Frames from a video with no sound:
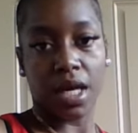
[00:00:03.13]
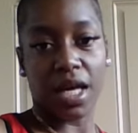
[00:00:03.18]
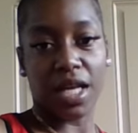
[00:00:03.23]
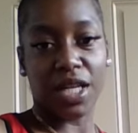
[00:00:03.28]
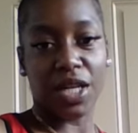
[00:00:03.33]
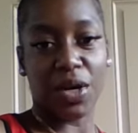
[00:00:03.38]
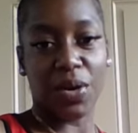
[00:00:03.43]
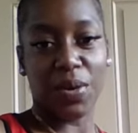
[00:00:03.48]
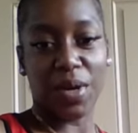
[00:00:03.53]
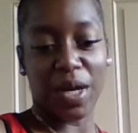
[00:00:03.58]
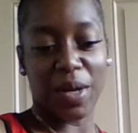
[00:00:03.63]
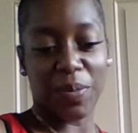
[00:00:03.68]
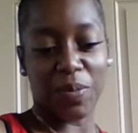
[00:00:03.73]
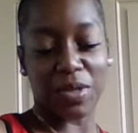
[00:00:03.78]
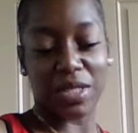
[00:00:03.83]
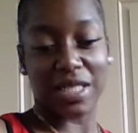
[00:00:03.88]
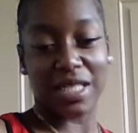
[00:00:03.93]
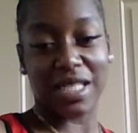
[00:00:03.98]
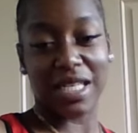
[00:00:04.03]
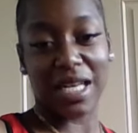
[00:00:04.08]
Hello, what up,
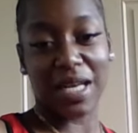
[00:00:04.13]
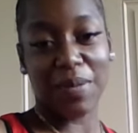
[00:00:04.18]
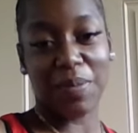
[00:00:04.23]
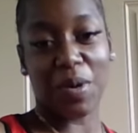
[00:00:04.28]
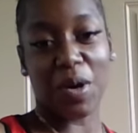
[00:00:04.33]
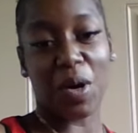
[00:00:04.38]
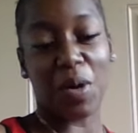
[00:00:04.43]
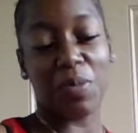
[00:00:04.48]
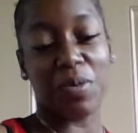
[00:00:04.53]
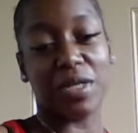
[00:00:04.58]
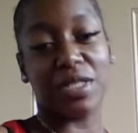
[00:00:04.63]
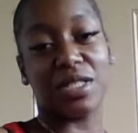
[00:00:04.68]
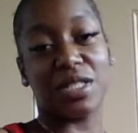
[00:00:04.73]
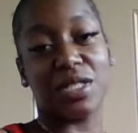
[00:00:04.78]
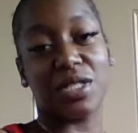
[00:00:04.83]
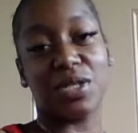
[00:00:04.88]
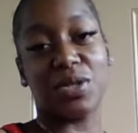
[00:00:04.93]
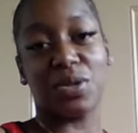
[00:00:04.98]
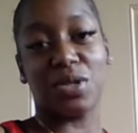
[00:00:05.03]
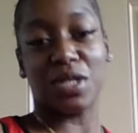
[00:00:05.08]
what's up? All
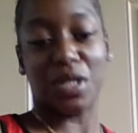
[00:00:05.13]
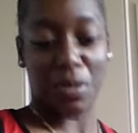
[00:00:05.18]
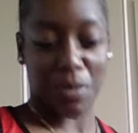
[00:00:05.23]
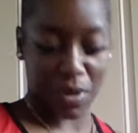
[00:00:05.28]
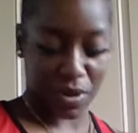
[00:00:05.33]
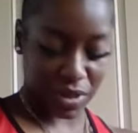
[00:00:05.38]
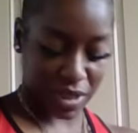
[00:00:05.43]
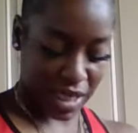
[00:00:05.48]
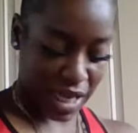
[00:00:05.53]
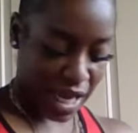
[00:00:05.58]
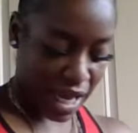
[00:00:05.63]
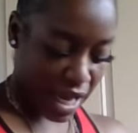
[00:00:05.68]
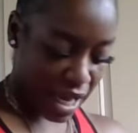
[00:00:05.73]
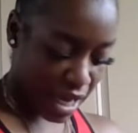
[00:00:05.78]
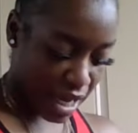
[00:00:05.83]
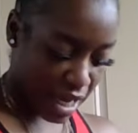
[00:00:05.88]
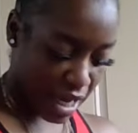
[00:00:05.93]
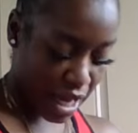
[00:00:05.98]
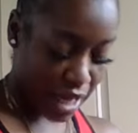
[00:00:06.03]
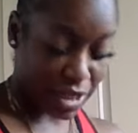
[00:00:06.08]
praises due to the Most
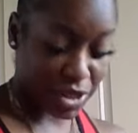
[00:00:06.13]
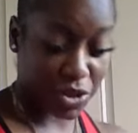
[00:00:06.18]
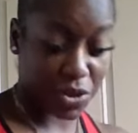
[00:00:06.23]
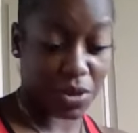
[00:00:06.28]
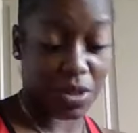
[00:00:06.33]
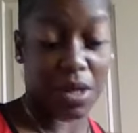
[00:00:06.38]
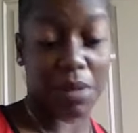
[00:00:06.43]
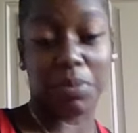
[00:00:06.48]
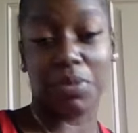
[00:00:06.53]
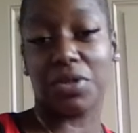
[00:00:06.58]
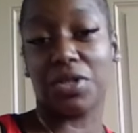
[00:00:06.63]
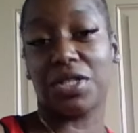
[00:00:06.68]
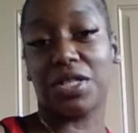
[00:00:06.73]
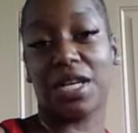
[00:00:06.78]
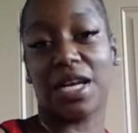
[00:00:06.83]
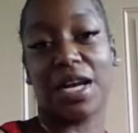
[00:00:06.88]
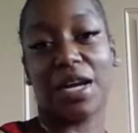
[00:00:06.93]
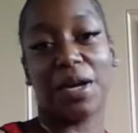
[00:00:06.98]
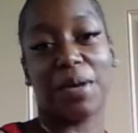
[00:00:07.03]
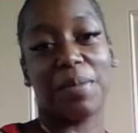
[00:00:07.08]
High. I truly
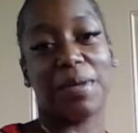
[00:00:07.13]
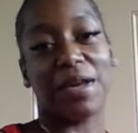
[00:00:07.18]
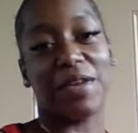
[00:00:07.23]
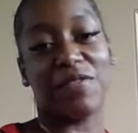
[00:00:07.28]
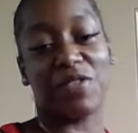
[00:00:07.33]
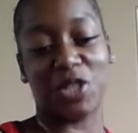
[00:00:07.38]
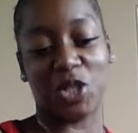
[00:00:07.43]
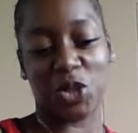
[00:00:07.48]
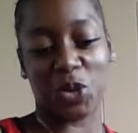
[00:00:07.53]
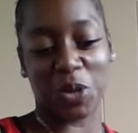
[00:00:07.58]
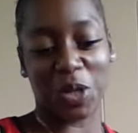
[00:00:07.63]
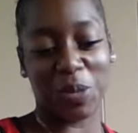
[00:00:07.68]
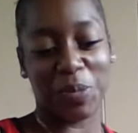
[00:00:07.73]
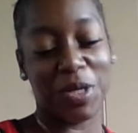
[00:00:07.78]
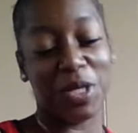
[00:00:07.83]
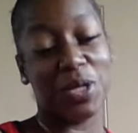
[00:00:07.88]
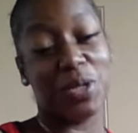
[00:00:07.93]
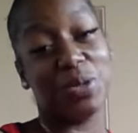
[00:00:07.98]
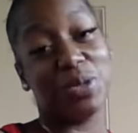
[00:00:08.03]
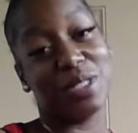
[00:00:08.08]
appreciate everybody for joining
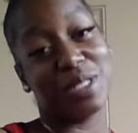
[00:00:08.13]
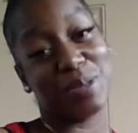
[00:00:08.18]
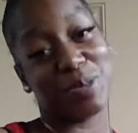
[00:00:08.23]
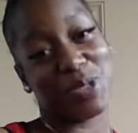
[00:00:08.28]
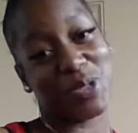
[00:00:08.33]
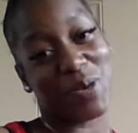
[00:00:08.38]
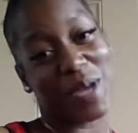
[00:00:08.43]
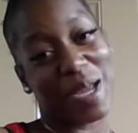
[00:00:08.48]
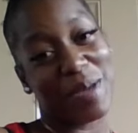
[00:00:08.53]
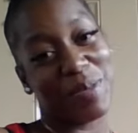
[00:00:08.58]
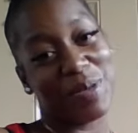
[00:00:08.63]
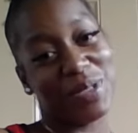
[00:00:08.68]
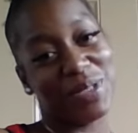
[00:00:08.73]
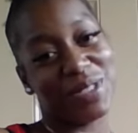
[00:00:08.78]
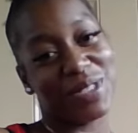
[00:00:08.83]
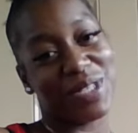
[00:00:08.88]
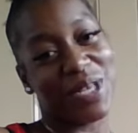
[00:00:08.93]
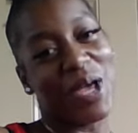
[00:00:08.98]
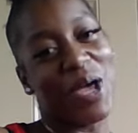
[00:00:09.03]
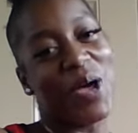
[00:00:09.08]
me. New
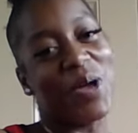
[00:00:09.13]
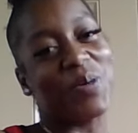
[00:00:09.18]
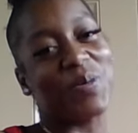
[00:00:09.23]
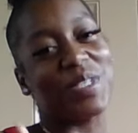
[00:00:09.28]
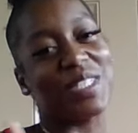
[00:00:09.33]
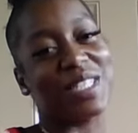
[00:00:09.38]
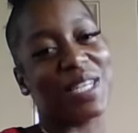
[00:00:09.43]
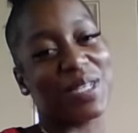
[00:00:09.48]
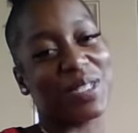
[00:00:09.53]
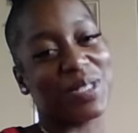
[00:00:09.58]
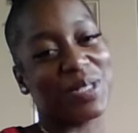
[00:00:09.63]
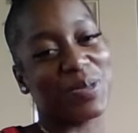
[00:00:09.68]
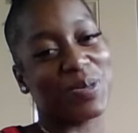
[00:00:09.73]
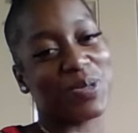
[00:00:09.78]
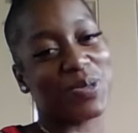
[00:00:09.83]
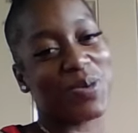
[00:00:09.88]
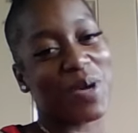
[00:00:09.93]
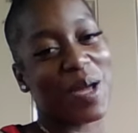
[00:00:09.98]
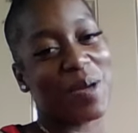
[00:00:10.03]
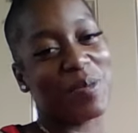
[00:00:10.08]
subscribers, returning
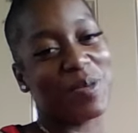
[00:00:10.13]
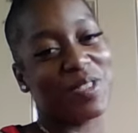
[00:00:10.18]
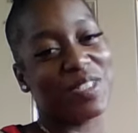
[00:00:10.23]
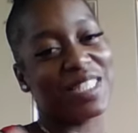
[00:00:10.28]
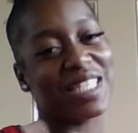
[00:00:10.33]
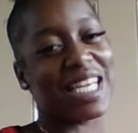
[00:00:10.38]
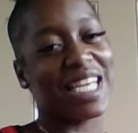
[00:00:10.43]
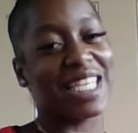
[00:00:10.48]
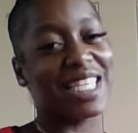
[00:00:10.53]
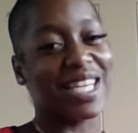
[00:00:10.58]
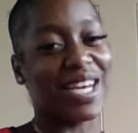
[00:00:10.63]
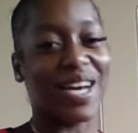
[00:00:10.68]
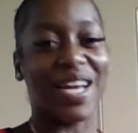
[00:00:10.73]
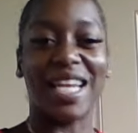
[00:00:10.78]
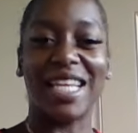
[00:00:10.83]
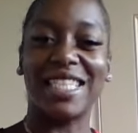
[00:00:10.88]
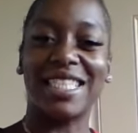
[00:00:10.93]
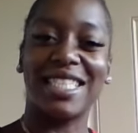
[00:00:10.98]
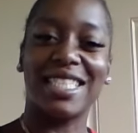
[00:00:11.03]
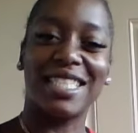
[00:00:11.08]
subscribers, and y'all
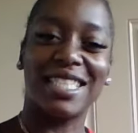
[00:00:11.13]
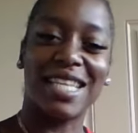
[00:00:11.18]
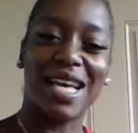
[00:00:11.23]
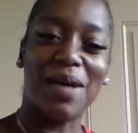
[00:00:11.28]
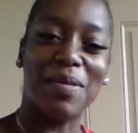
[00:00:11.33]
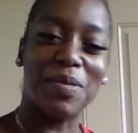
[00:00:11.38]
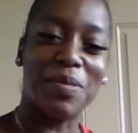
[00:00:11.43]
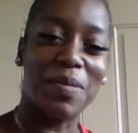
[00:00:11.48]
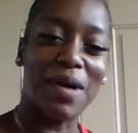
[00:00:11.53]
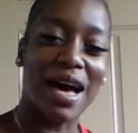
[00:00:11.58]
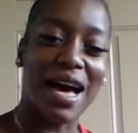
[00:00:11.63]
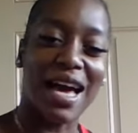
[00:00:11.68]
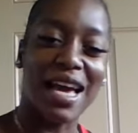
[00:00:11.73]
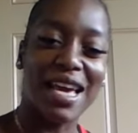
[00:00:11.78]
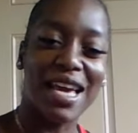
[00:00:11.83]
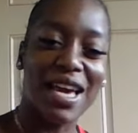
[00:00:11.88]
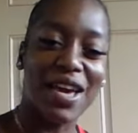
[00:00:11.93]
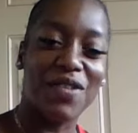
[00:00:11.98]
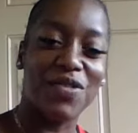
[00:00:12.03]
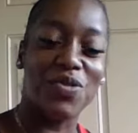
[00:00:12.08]
that's just stopping by.
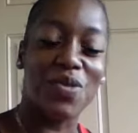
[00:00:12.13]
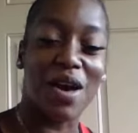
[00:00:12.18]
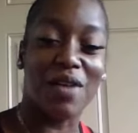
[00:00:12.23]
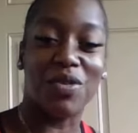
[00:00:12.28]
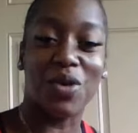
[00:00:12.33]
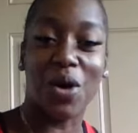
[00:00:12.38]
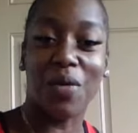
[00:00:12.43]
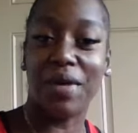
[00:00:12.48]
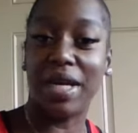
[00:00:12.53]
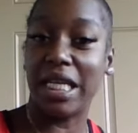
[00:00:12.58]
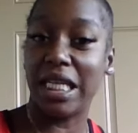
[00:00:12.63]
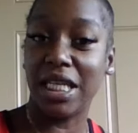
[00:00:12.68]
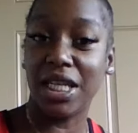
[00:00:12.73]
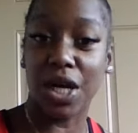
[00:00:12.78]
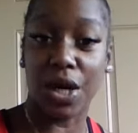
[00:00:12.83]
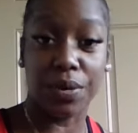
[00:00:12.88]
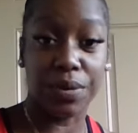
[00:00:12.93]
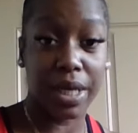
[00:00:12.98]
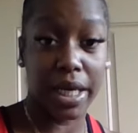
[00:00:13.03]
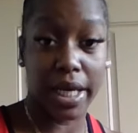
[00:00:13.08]
If you haven't already,
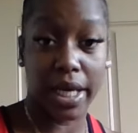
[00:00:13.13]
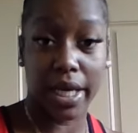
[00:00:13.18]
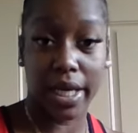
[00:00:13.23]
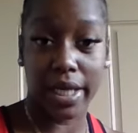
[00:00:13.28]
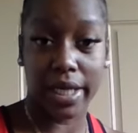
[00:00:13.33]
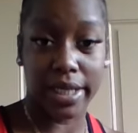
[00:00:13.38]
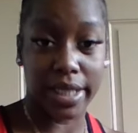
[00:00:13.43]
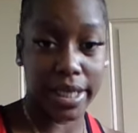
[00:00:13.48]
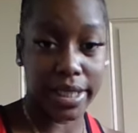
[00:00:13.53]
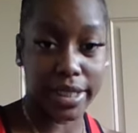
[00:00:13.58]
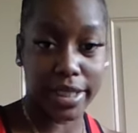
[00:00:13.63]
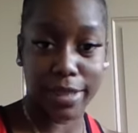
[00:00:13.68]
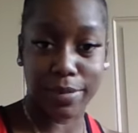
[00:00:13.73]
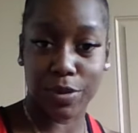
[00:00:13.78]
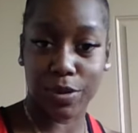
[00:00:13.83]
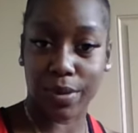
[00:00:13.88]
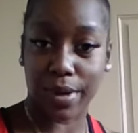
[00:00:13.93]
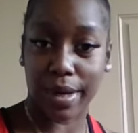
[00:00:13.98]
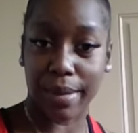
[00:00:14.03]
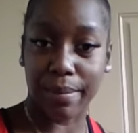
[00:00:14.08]
go ahead, hit that
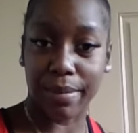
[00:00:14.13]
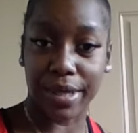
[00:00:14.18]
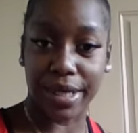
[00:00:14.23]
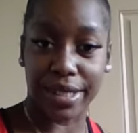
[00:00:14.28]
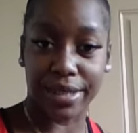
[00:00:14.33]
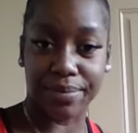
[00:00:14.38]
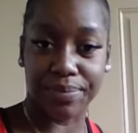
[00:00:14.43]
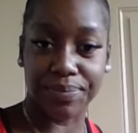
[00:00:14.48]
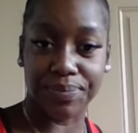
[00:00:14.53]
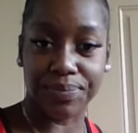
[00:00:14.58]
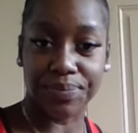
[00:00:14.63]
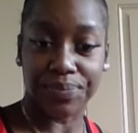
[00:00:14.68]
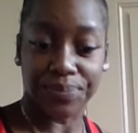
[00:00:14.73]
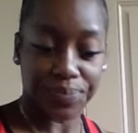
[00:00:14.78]
subscribe button